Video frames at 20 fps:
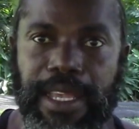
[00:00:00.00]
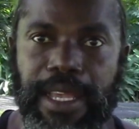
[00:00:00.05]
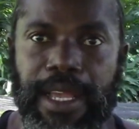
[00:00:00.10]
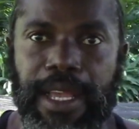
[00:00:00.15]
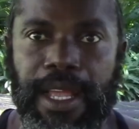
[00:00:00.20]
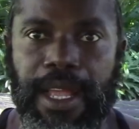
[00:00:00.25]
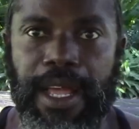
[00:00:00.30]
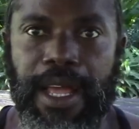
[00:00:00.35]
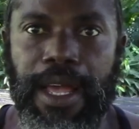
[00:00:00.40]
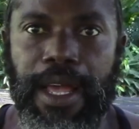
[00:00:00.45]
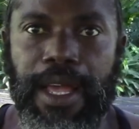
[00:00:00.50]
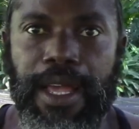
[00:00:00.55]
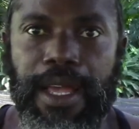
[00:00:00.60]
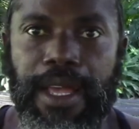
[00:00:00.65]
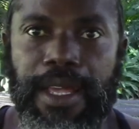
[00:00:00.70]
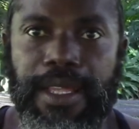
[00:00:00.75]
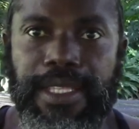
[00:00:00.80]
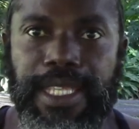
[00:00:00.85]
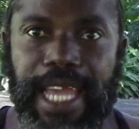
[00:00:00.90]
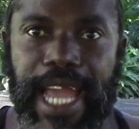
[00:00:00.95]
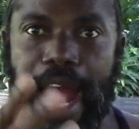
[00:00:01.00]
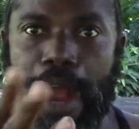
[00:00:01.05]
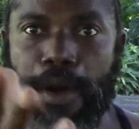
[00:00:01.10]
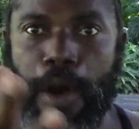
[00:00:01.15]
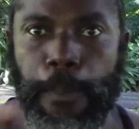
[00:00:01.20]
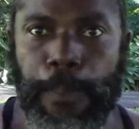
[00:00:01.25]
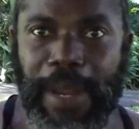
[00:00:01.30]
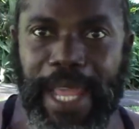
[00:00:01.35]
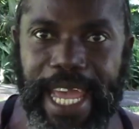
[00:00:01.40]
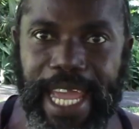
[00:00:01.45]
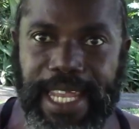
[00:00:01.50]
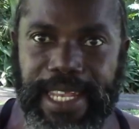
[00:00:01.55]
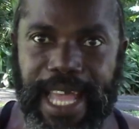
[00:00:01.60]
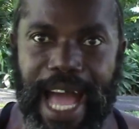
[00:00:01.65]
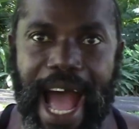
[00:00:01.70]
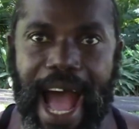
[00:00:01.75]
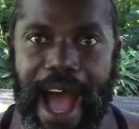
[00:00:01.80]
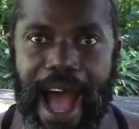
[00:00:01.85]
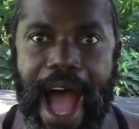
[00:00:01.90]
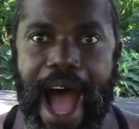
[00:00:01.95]
the aeroplane,
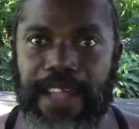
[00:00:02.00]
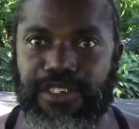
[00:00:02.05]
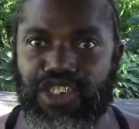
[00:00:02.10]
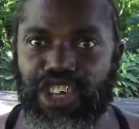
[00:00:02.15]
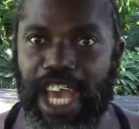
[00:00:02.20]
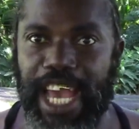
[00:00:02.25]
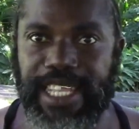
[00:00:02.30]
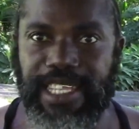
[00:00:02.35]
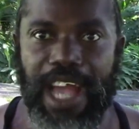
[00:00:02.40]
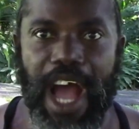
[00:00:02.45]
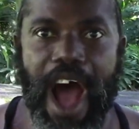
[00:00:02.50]
uh, a jet,